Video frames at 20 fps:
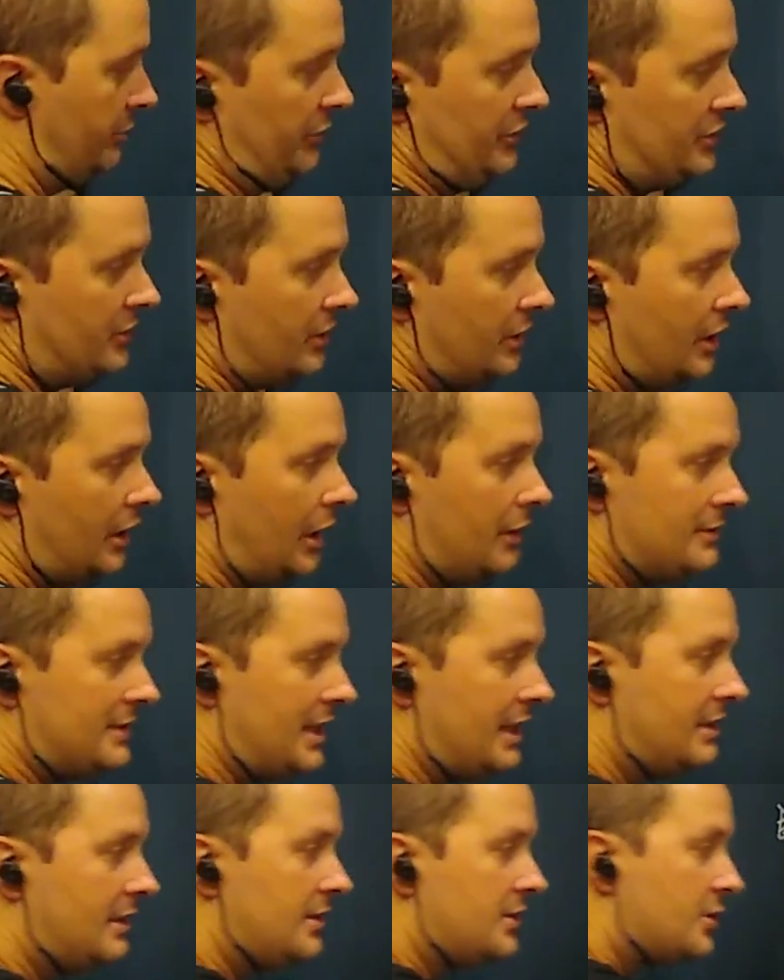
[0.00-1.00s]
in particular, I'm going
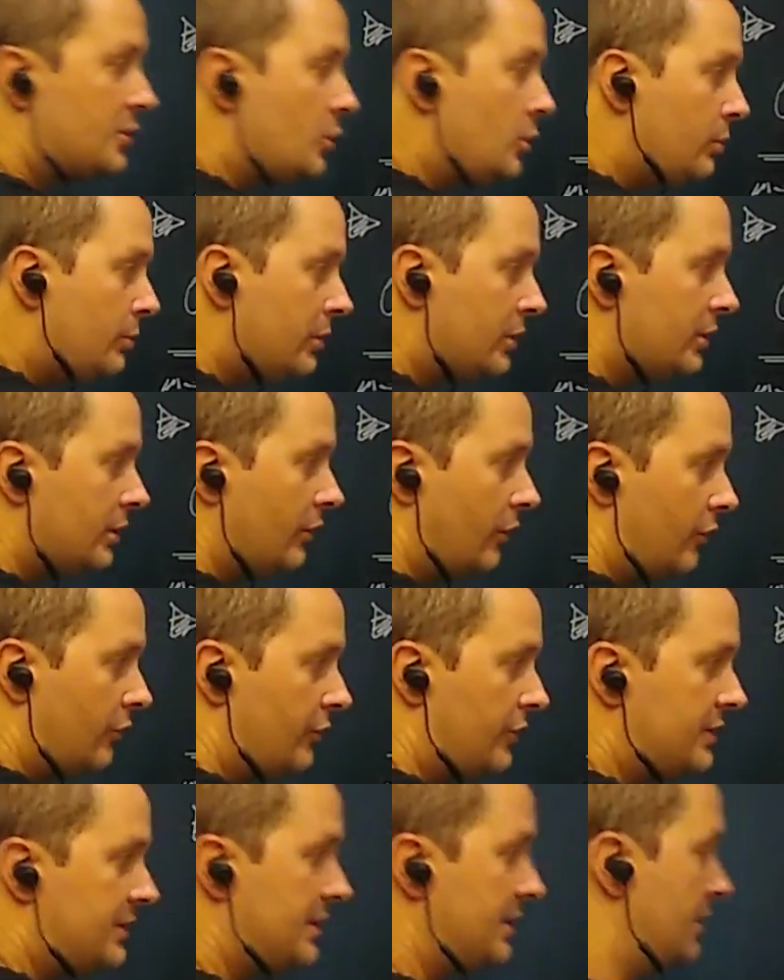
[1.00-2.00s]
to take the sup
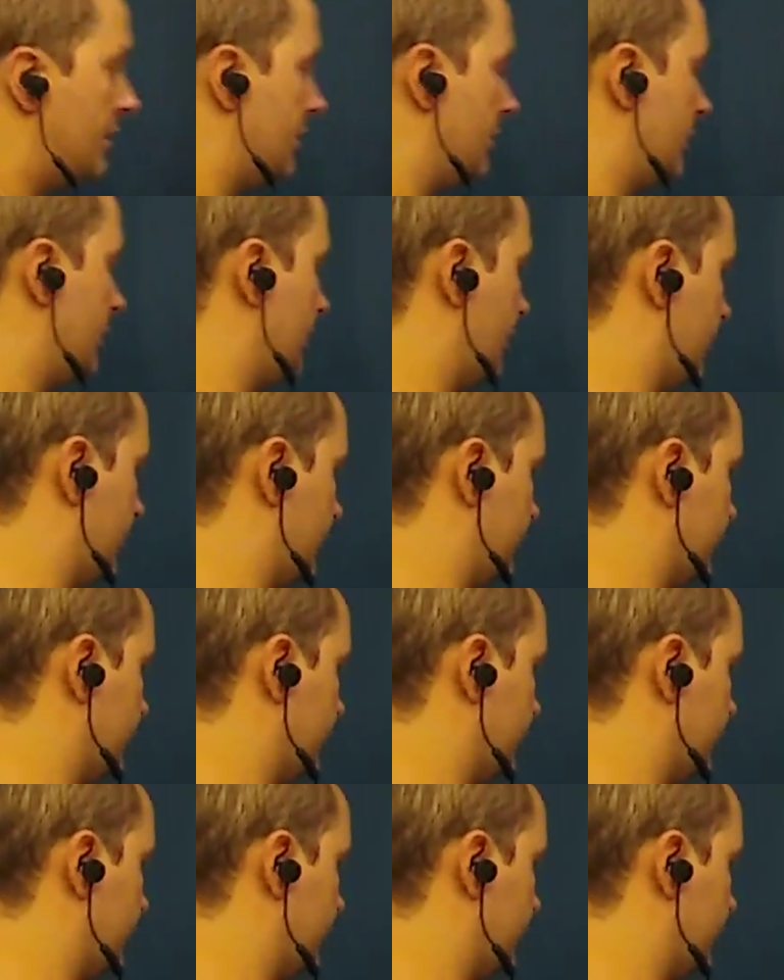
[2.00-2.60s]
over t here.